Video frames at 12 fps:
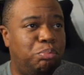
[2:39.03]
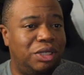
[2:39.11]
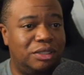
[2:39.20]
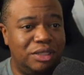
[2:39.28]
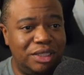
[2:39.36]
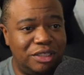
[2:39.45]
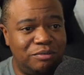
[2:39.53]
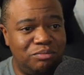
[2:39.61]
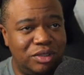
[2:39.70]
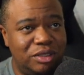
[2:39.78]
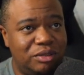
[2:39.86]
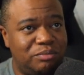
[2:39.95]

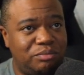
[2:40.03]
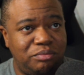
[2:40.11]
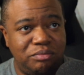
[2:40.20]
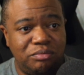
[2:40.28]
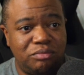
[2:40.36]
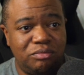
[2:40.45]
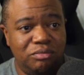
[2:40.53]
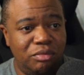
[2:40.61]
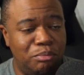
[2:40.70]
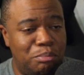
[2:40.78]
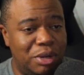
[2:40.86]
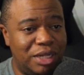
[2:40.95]
billion
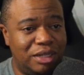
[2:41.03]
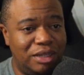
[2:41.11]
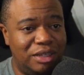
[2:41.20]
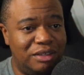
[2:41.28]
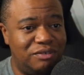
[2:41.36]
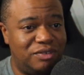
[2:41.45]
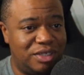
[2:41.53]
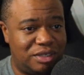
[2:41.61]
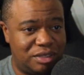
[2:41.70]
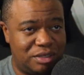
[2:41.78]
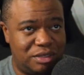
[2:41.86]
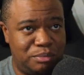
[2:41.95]
monthly
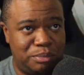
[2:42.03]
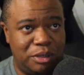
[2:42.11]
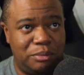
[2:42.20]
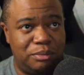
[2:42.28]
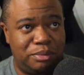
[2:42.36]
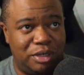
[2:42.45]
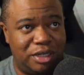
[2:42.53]
visits per